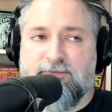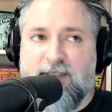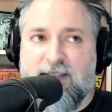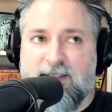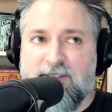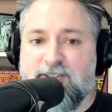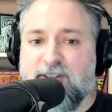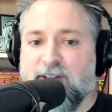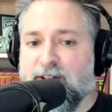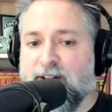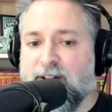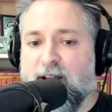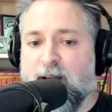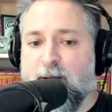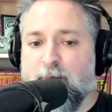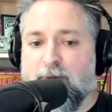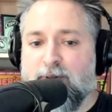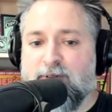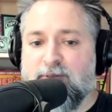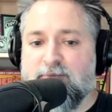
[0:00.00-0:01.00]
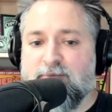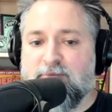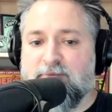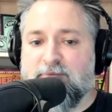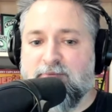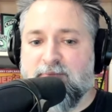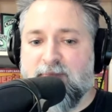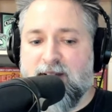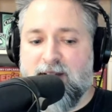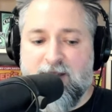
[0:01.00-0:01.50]
it's still a gamble.
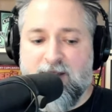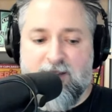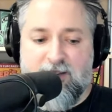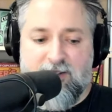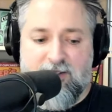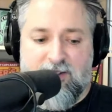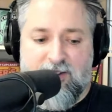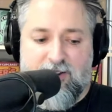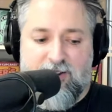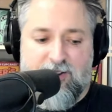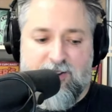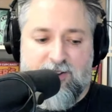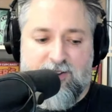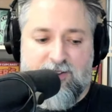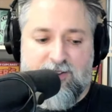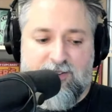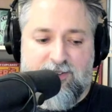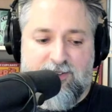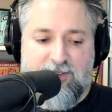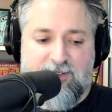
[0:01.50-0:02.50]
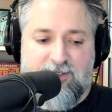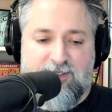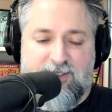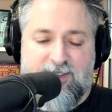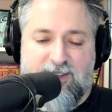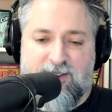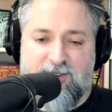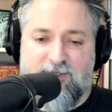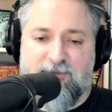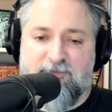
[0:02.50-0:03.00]
And
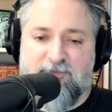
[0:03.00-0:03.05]
yeah.